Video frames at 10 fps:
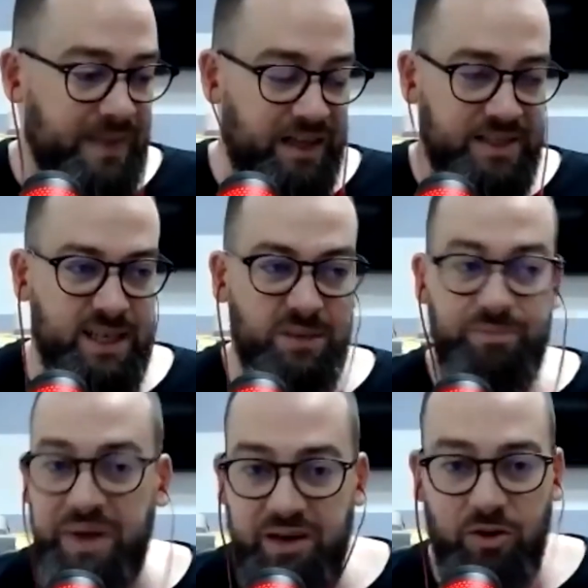let's say,
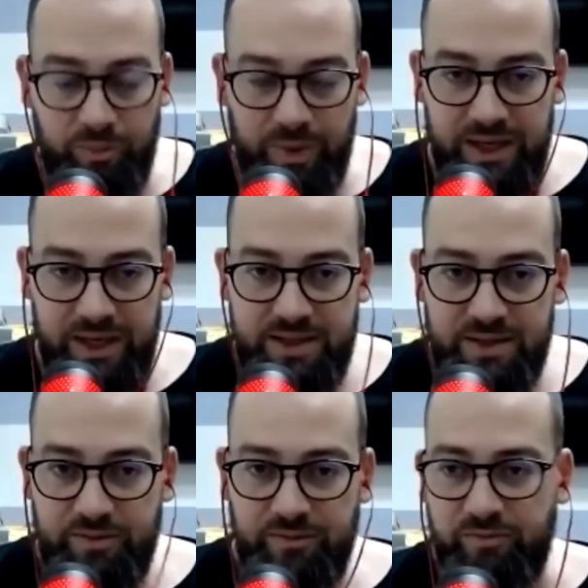big companies
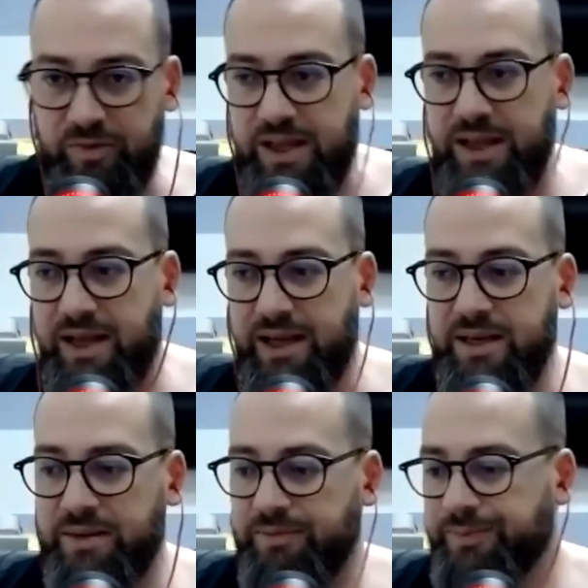with like